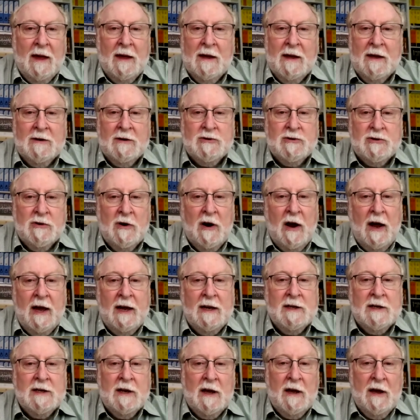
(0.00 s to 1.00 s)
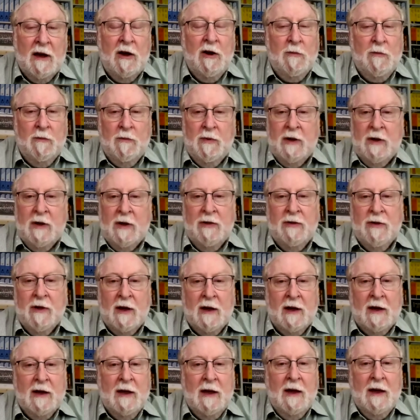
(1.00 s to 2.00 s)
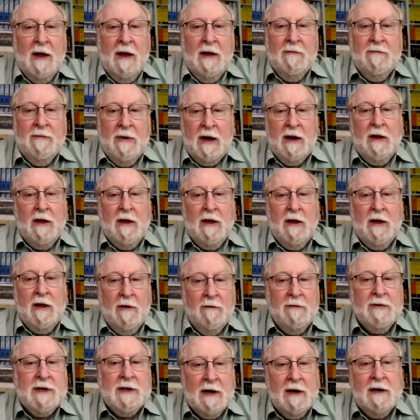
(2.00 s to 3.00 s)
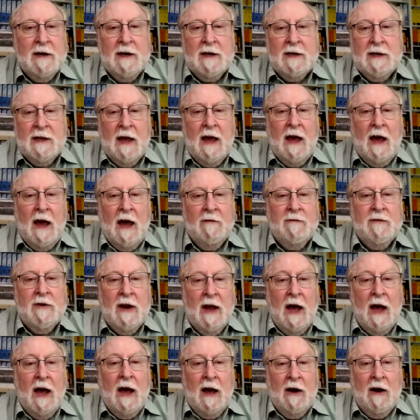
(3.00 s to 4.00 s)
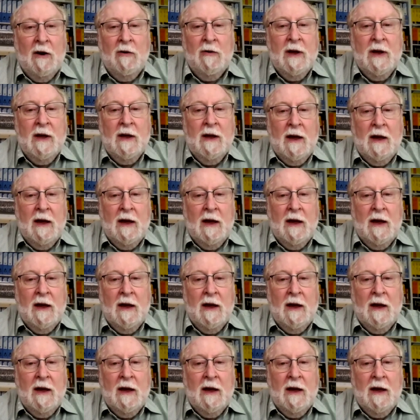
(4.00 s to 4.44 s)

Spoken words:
try to cope with the medical facilities they have now,